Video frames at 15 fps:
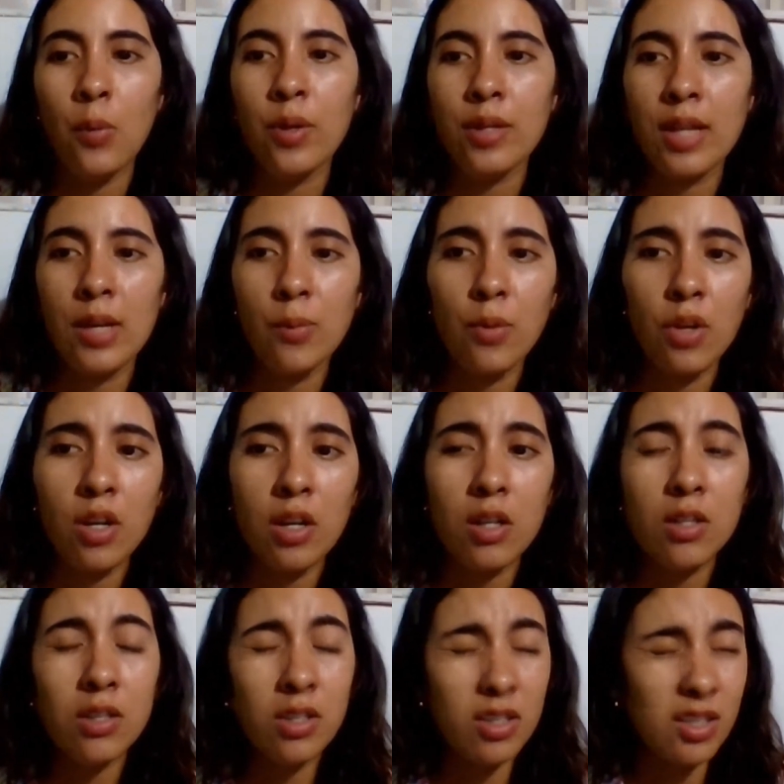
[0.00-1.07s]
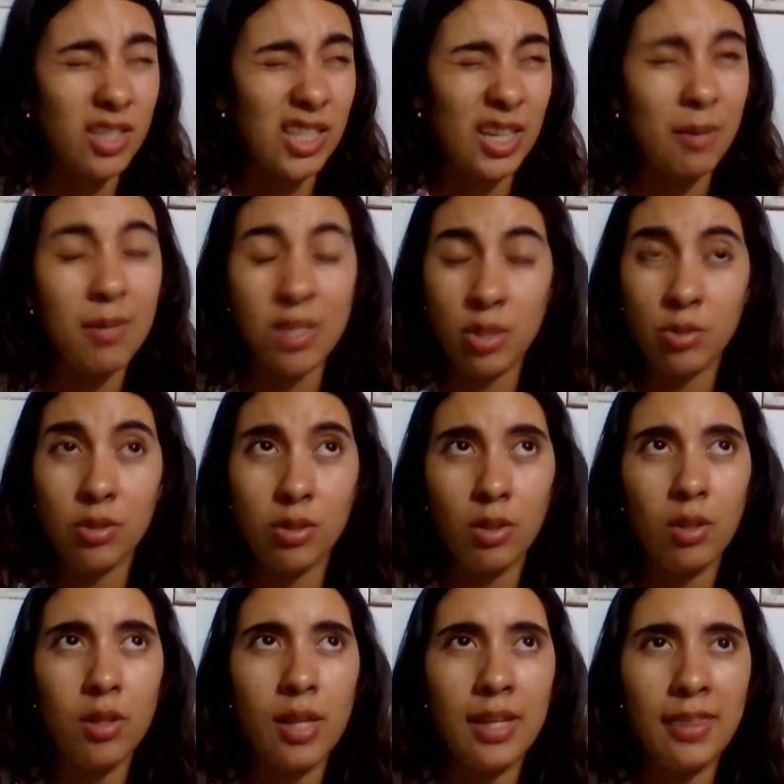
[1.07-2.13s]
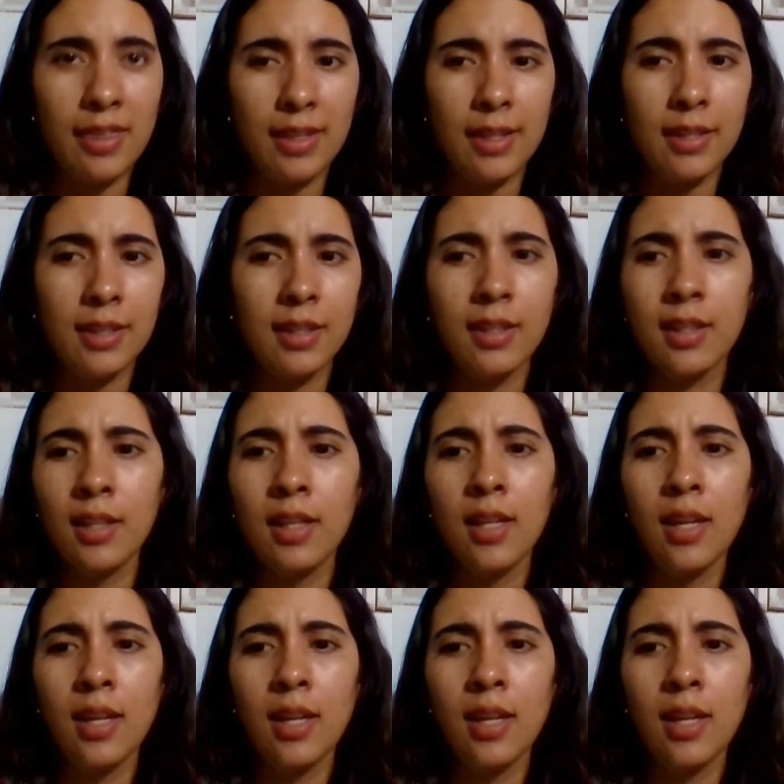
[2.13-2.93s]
when I was 7 years old, I think.